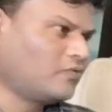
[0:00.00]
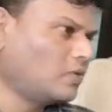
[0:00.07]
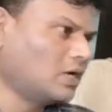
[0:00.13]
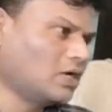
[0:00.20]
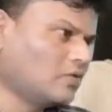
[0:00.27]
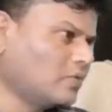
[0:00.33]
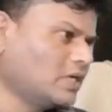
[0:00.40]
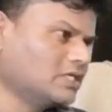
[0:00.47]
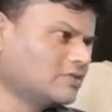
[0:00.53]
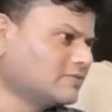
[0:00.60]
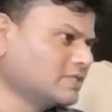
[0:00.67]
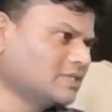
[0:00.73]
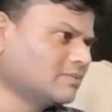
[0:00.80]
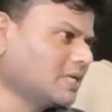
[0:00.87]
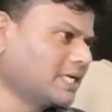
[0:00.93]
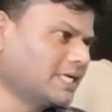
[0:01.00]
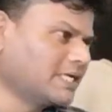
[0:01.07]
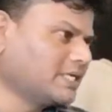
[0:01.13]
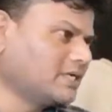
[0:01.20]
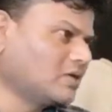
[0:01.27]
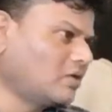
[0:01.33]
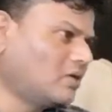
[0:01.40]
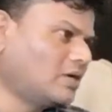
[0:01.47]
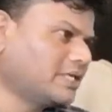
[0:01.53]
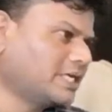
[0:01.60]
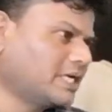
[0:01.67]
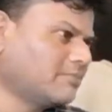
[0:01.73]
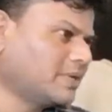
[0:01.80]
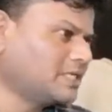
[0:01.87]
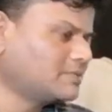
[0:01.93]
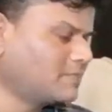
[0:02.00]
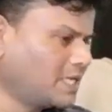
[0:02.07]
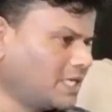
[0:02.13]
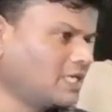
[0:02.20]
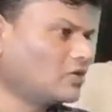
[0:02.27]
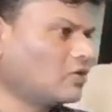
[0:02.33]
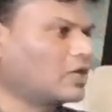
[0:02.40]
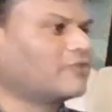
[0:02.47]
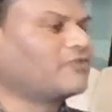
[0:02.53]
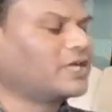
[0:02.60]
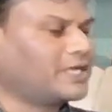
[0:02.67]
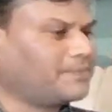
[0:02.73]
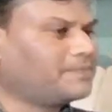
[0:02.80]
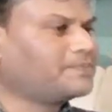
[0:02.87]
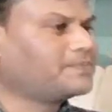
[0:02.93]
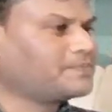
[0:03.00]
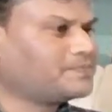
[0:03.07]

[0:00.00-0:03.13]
followers, visibility, all that, by spending a lot of time.